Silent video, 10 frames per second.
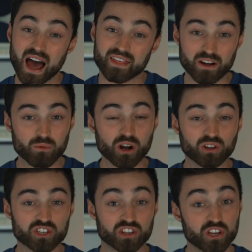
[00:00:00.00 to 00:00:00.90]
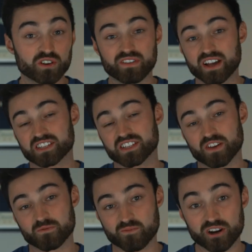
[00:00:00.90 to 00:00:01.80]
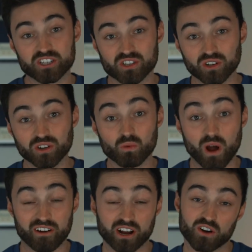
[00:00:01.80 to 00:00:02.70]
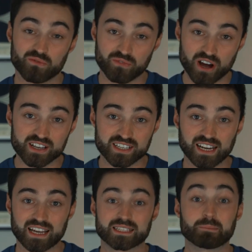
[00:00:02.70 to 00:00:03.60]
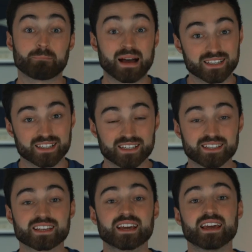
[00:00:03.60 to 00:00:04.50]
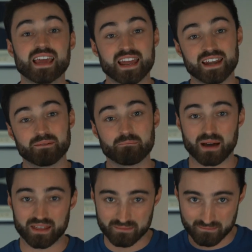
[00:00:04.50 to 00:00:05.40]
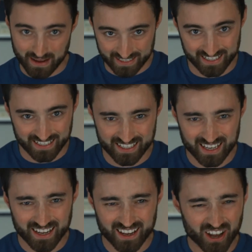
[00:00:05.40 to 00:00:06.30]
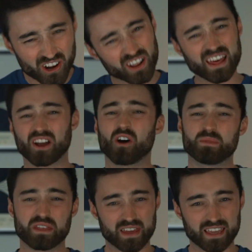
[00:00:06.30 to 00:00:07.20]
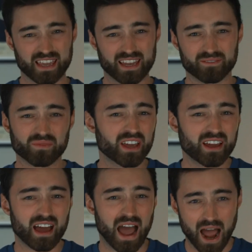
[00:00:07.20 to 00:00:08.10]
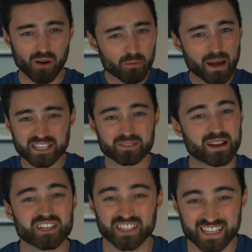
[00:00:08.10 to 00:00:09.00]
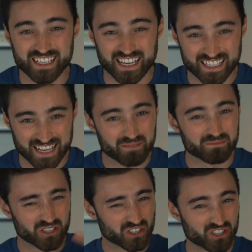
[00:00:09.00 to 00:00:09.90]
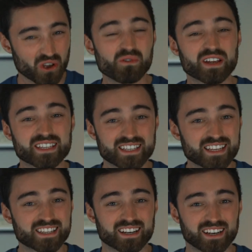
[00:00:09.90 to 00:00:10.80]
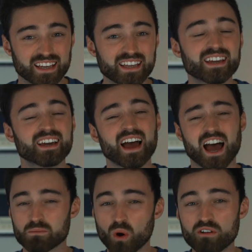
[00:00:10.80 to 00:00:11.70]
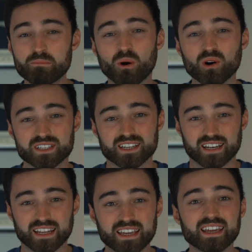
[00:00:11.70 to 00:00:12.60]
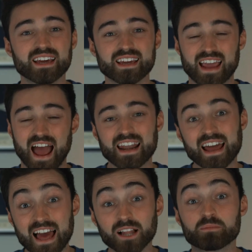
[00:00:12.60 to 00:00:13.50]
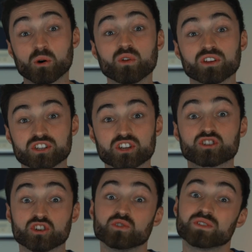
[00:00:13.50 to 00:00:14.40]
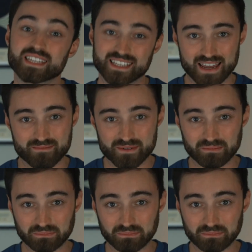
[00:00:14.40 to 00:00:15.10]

I then went on to the University of Bristol, where I got a first class master's in mathematics. And all of that got me thinking, how am I smashing these exams so consistently? And more importantly, can I help others to do the same?